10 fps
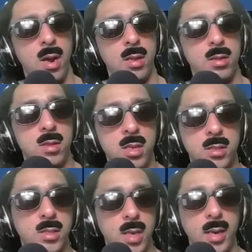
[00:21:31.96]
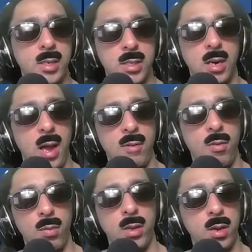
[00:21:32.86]
this deck is going to have
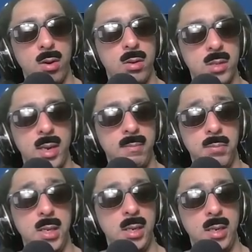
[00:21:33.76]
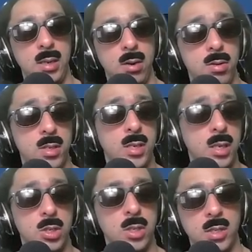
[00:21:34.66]
a really hard time beating, or this
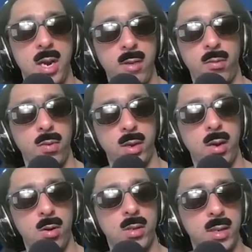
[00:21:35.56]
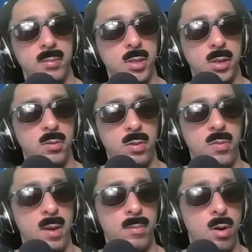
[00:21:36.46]
engine is going to have a really hard time dealing with
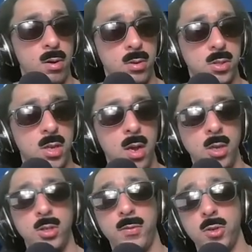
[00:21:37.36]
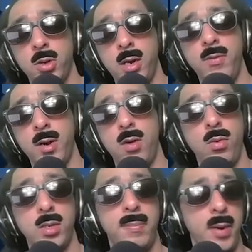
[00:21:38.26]
Rampardos. So if you're trying to figure out
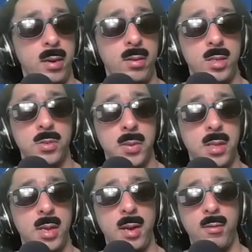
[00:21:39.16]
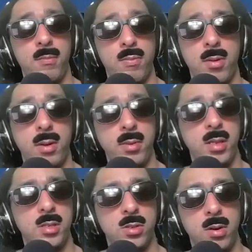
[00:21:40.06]
what to pair this with, I would
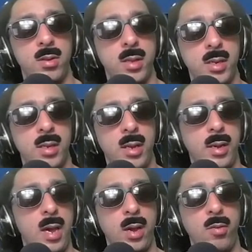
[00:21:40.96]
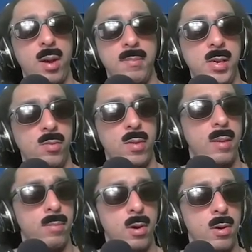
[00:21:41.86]
probably start thinking like, how do I beat
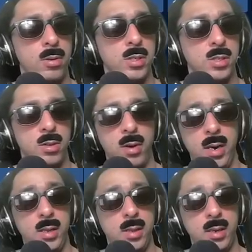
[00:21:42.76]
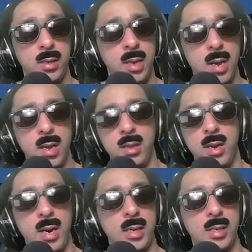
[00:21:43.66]
Rampardos? Is there anything
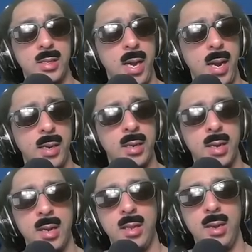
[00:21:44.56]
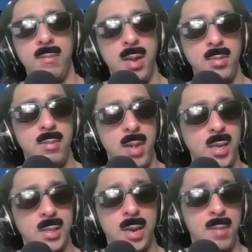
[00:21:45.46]
that I can tech that maybe
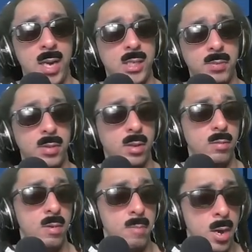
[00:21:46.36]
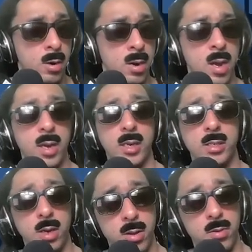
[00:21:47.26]
makes that matchup a little bit better?
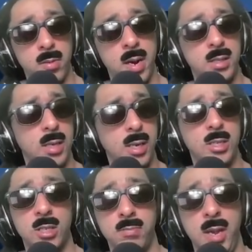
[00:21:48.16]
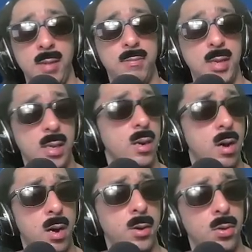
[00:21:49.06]
Because otherwise it just may be an
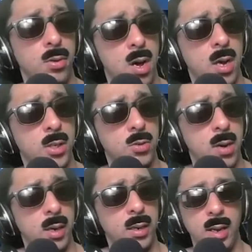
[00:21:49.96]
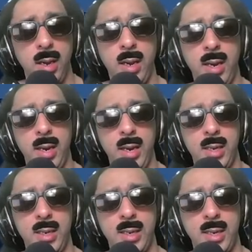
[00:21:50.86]
auto loss, right? And
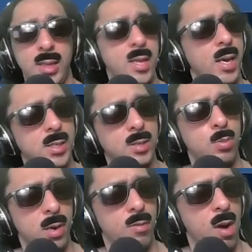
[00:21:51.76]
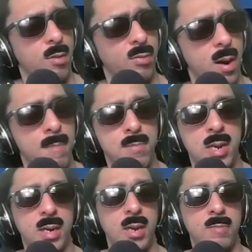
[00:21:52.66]
that's pretty rough, right?
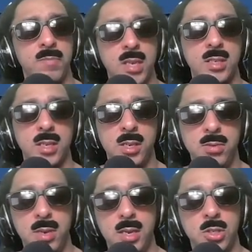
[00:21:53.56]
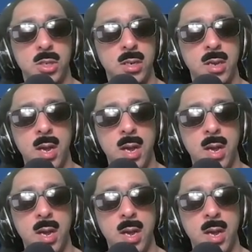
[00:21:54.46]
But again, it's a cute engine.